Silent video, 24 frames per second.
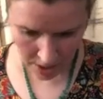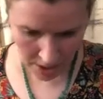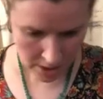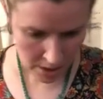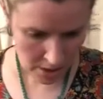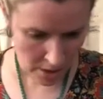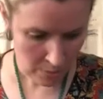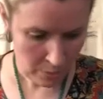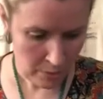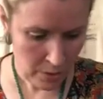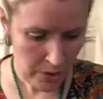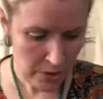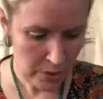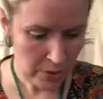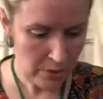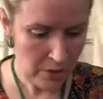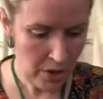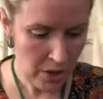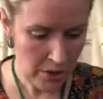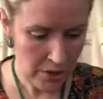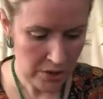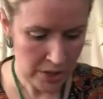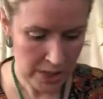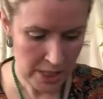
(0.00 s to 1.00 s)
And what you'll
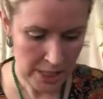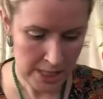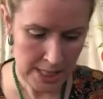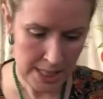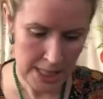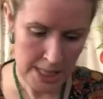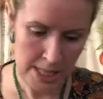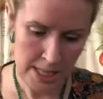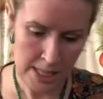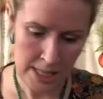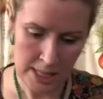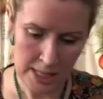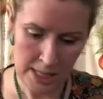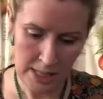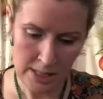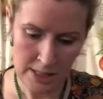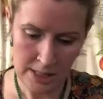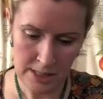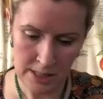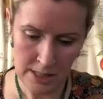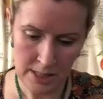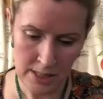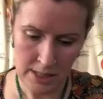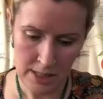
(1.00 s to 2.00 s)
notice
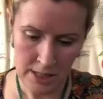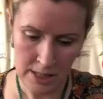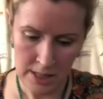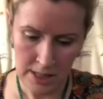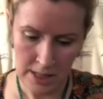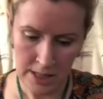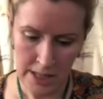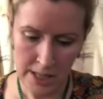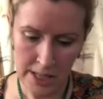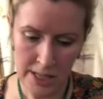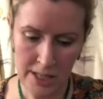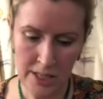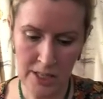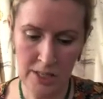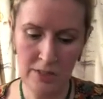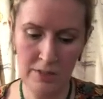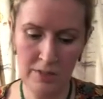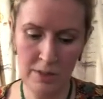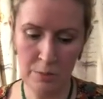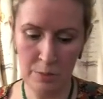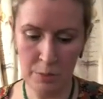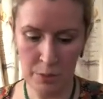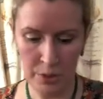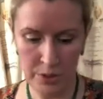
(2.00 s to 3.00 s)
is each of
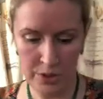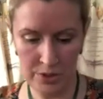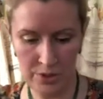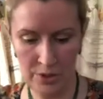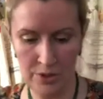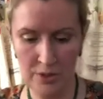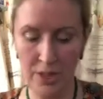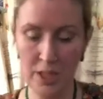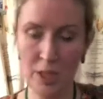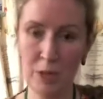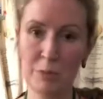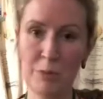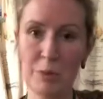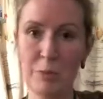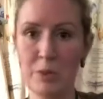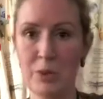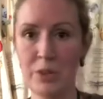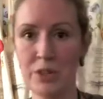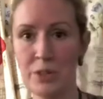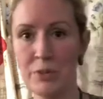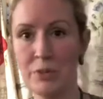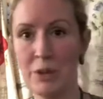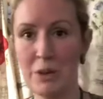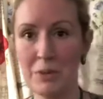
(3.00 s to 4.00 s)
the points on the human
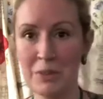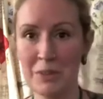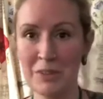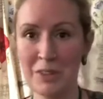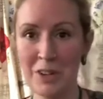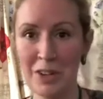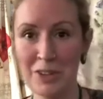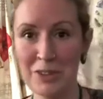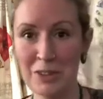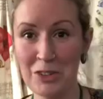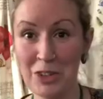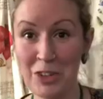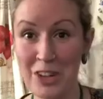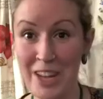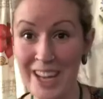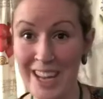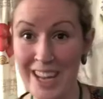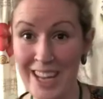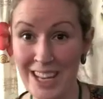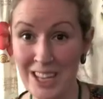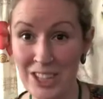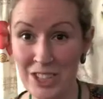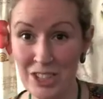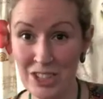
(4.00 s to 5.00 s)
body where we've kind of got a
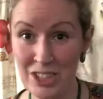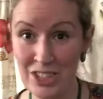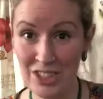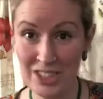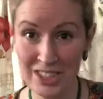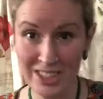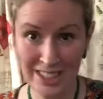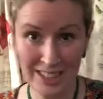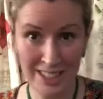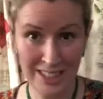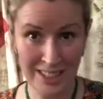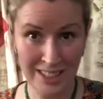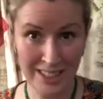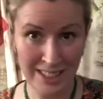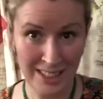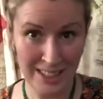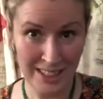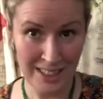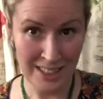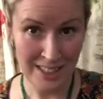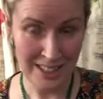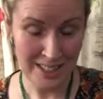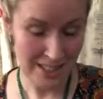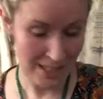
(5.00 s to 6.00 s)
hinge
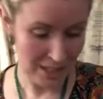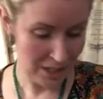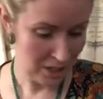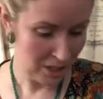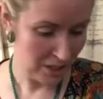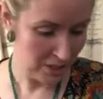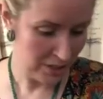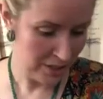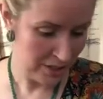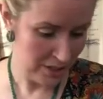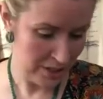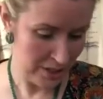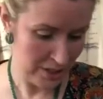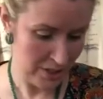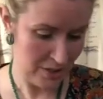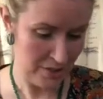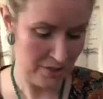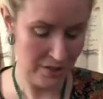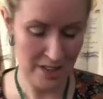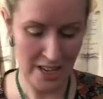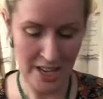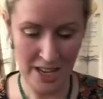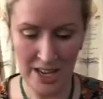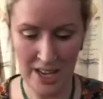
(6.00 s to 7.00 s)
is included
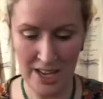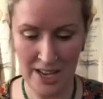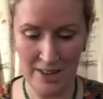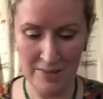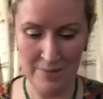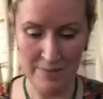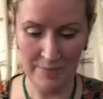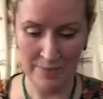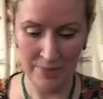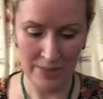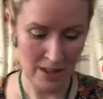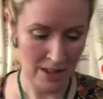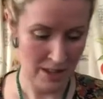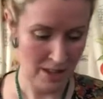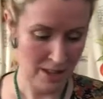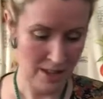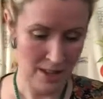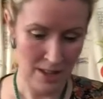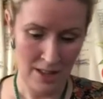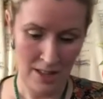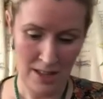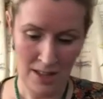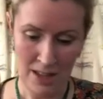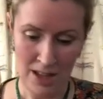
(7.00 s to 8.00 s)
on here.
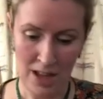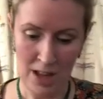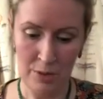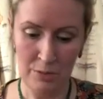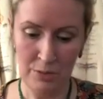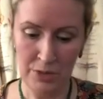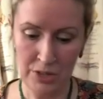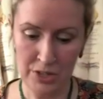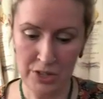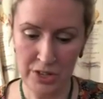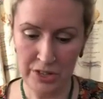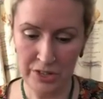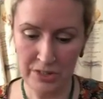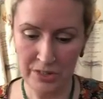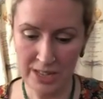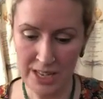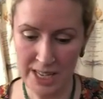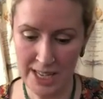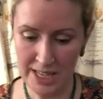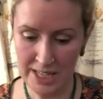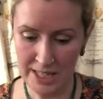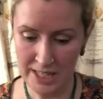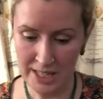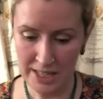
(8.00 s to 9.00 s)
I will show you
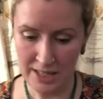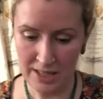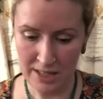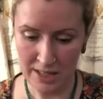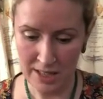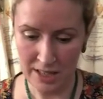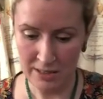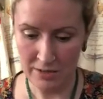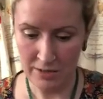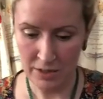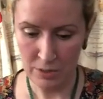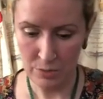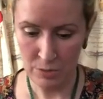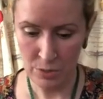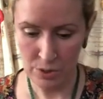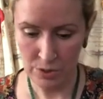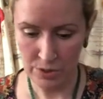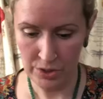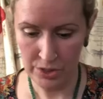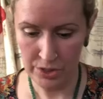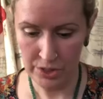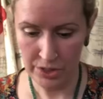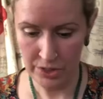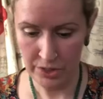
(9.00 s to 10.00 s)
later that if you
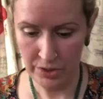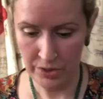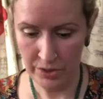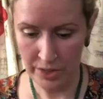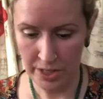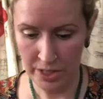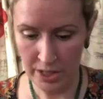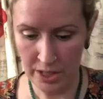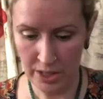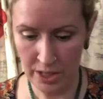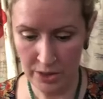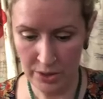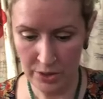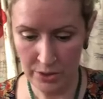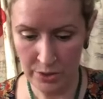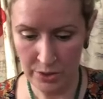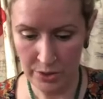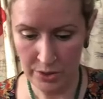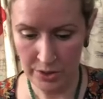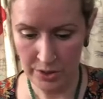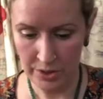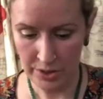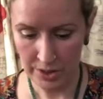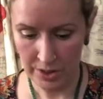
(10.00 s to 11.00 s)
want to
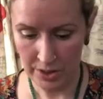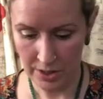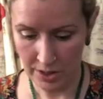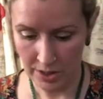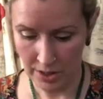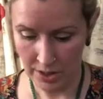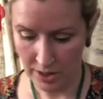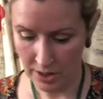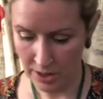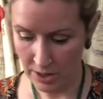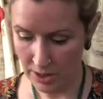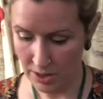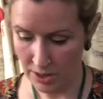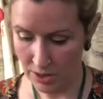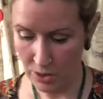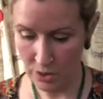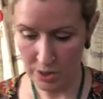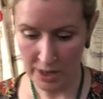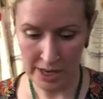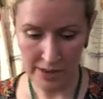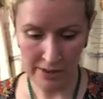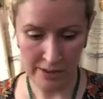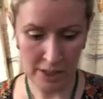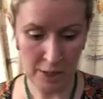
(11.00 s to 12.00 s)
include your
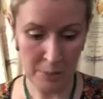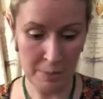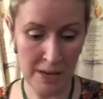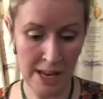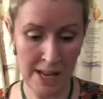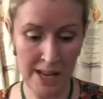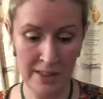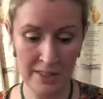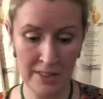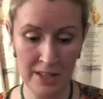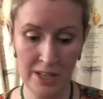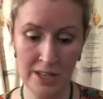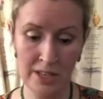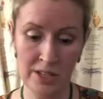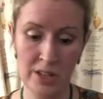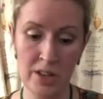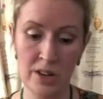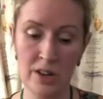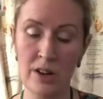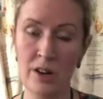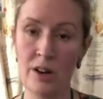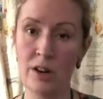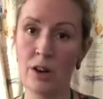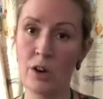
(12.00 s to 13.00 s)
character playing the
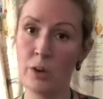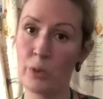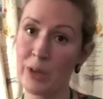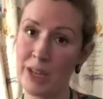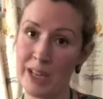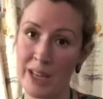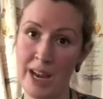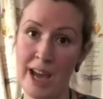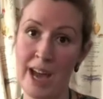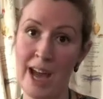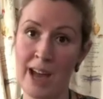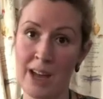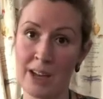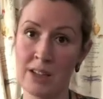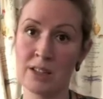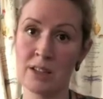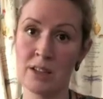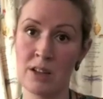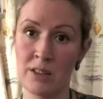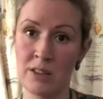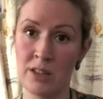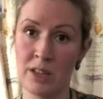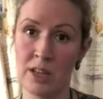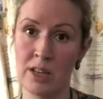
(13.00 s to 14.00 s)
guitar, we're going to add
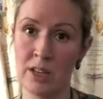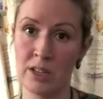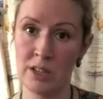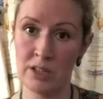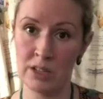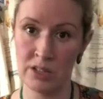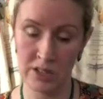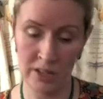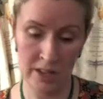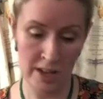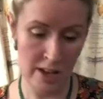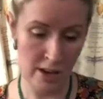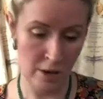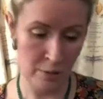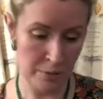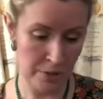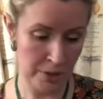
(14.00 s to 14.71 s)
another hinge, the elbow